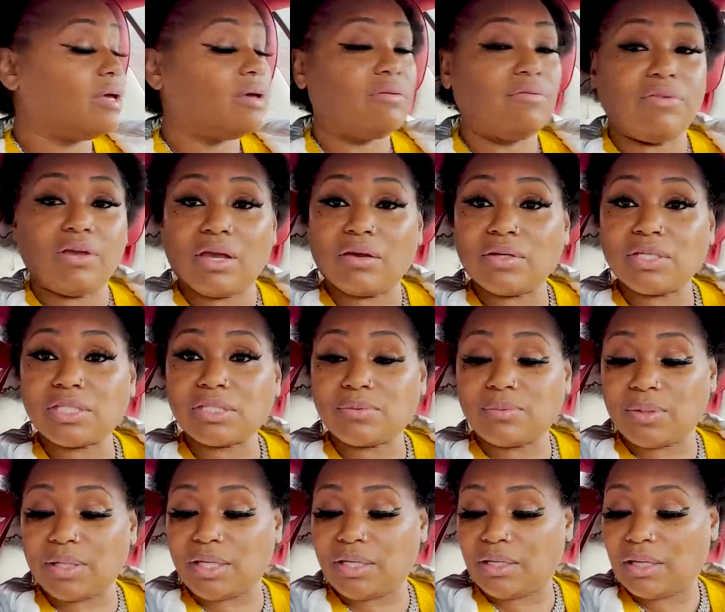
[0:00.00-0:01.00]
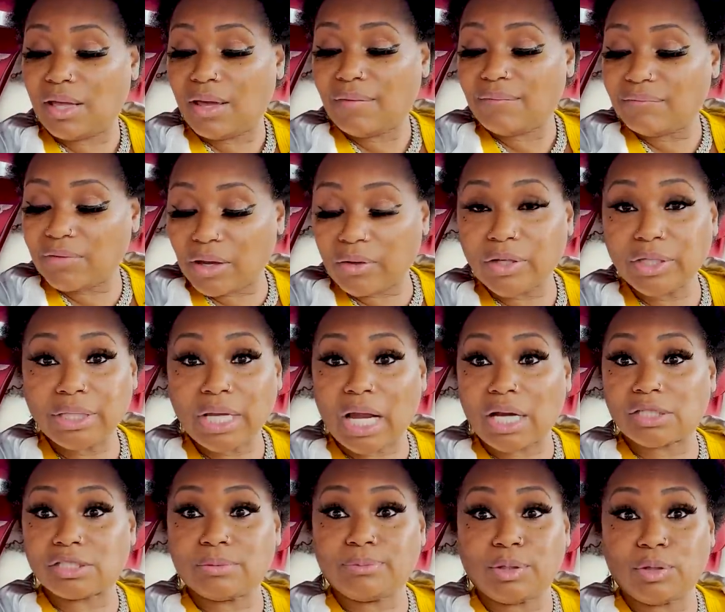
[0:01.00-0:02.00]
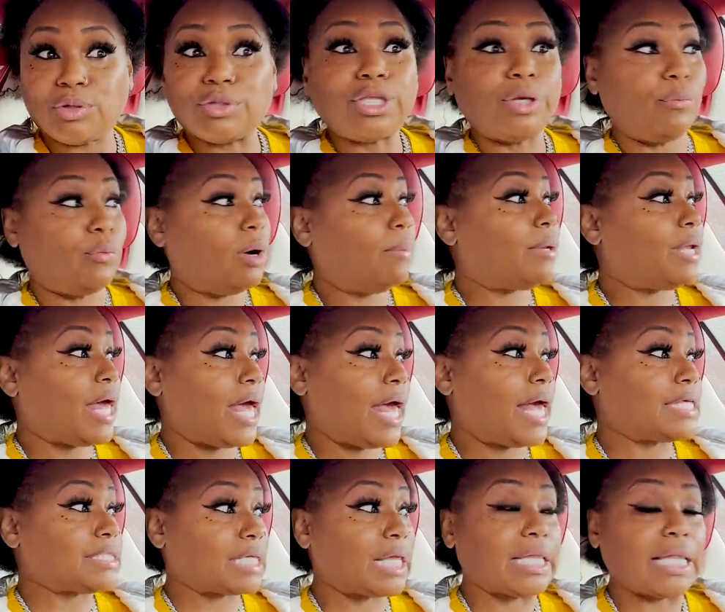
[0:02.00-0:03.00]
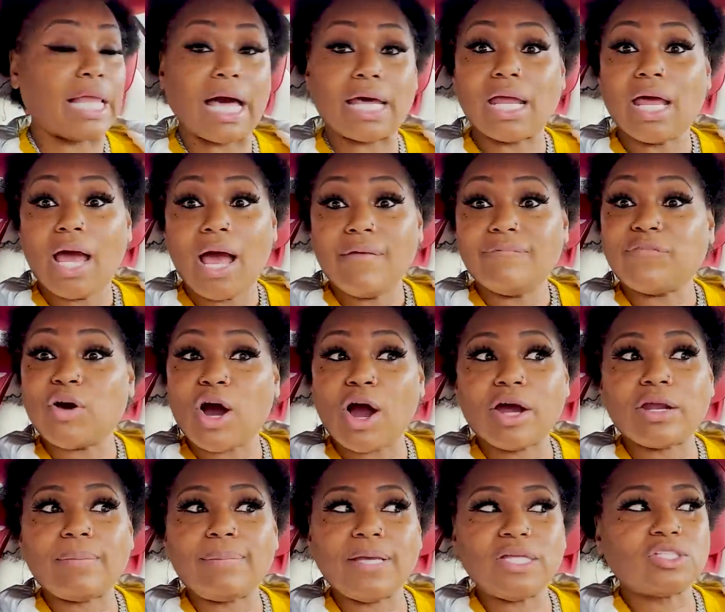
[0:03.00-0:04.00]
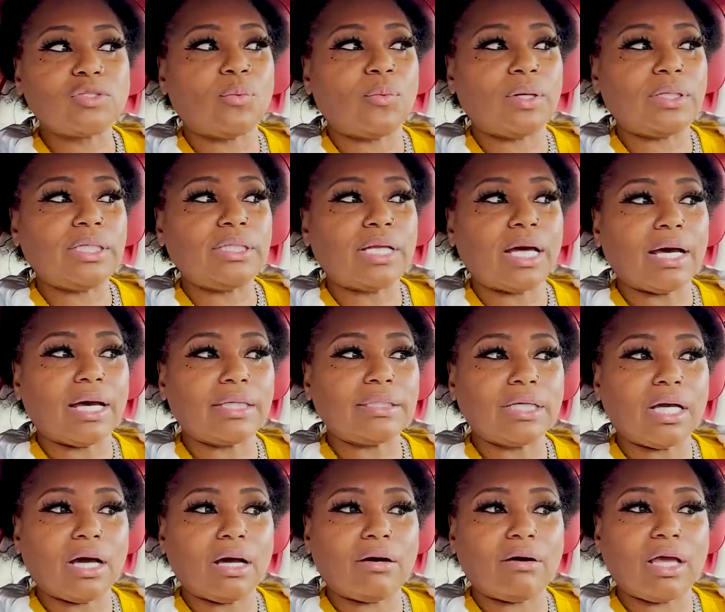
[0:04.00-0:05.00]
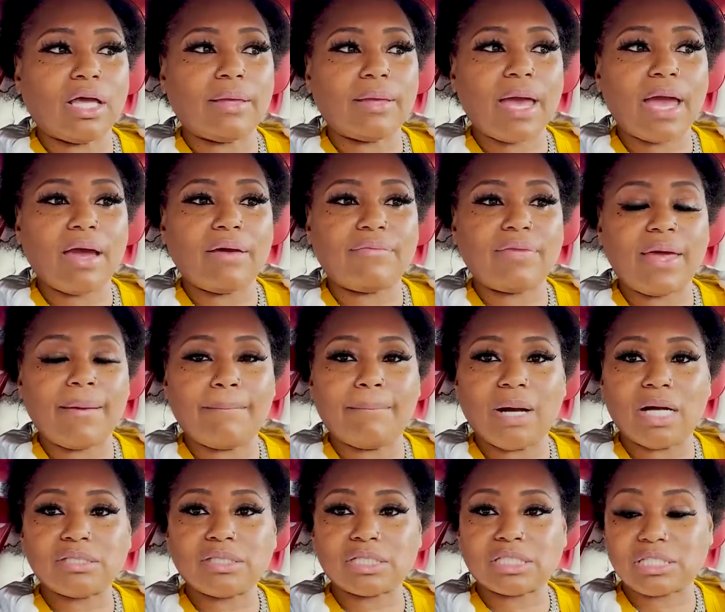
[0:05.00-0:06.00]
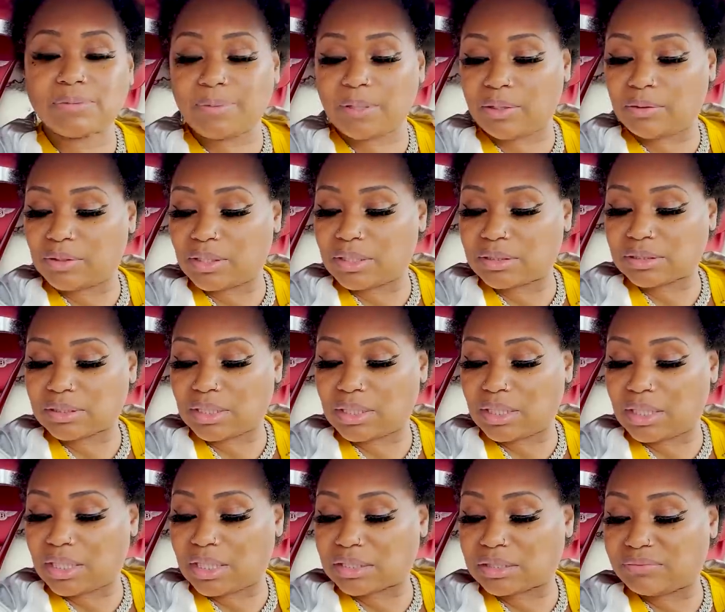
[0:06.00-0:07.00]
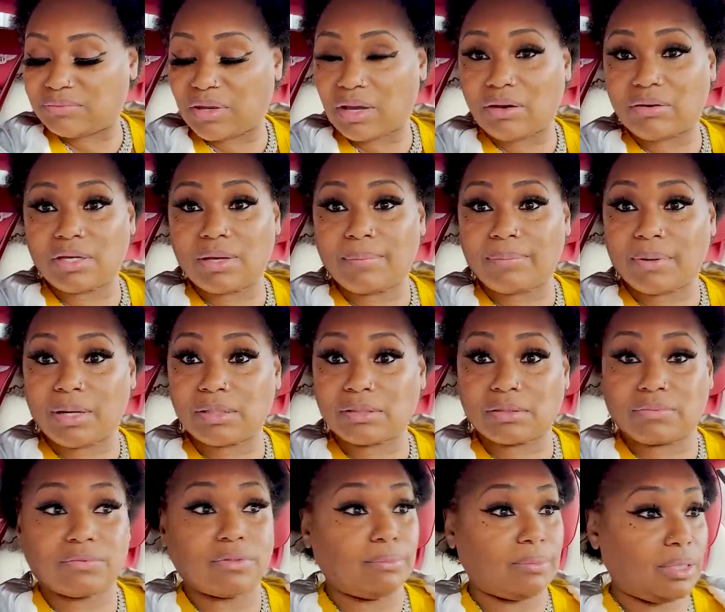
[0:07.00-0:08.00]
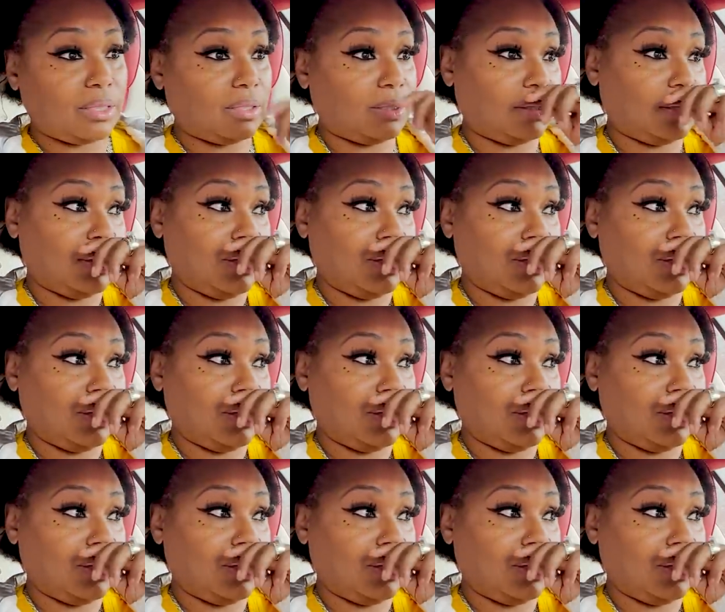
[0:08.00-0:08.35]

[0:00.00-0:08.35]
Very sweet, very knowledgeable. The woman has a lot. For her to be 29, y'all, and have that much experience is very impressive to me,